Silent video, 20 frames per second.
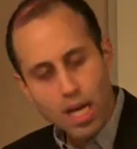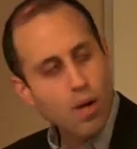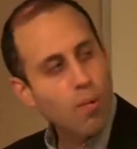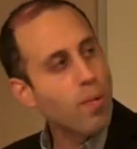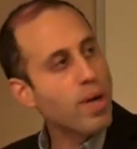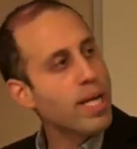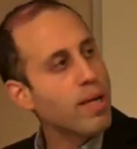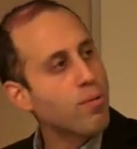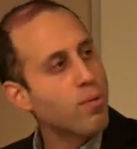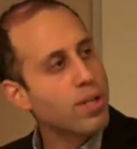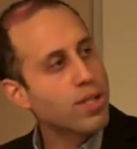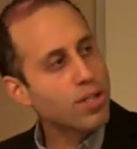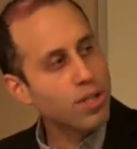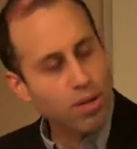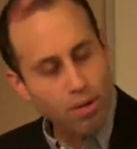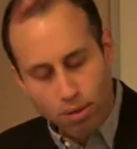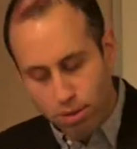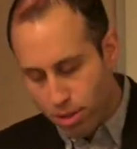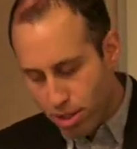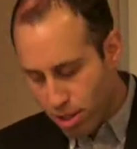When he
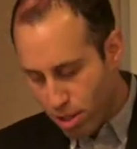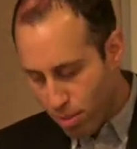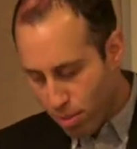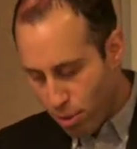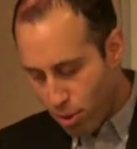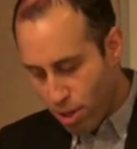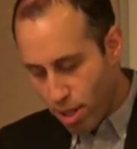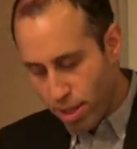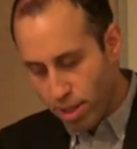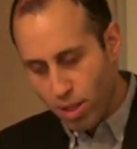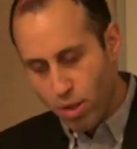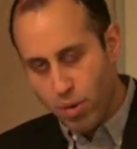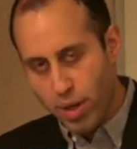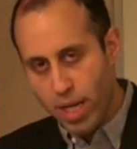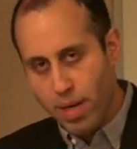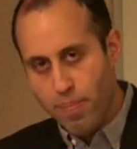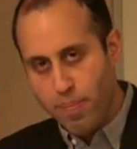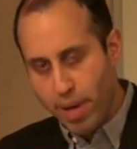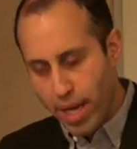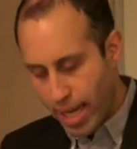returned to Morocco
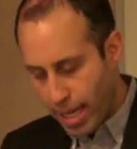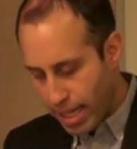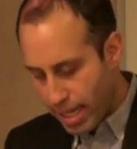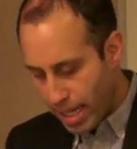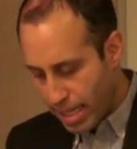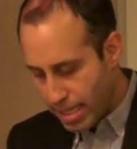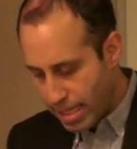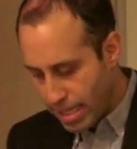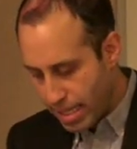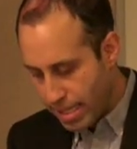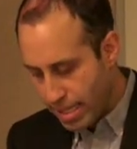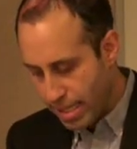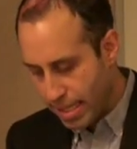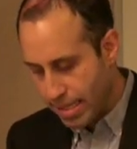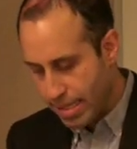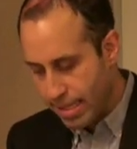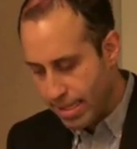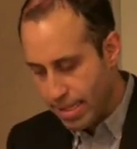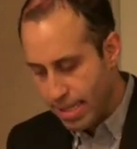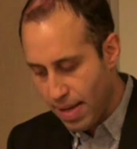in May
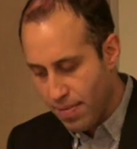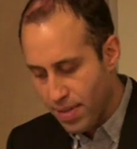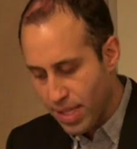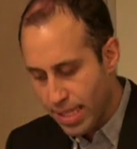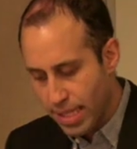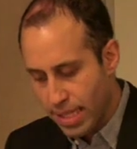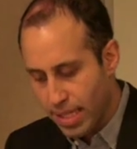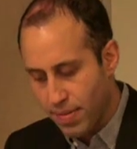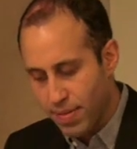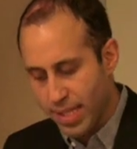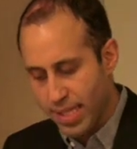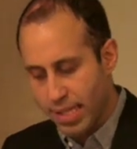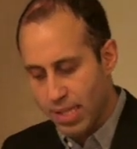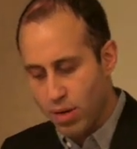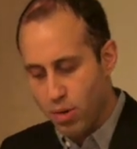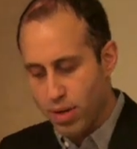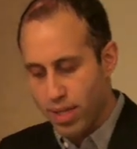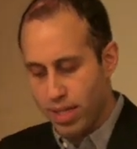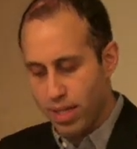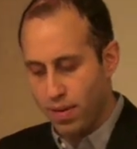1967 to give a
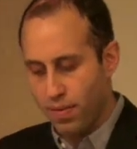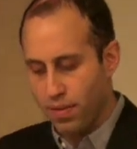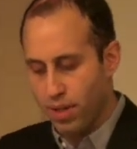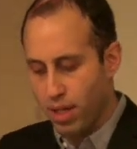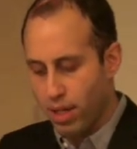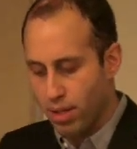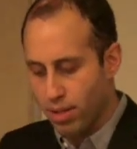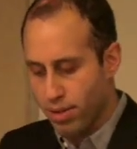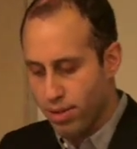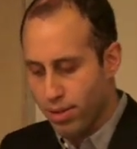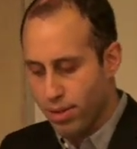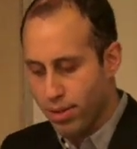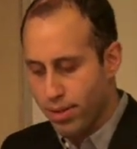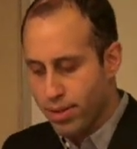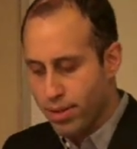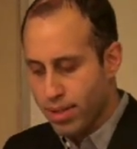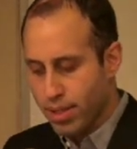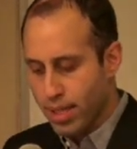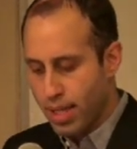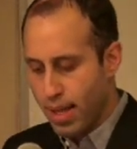series of
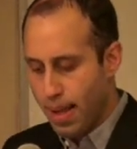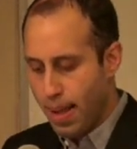concerts,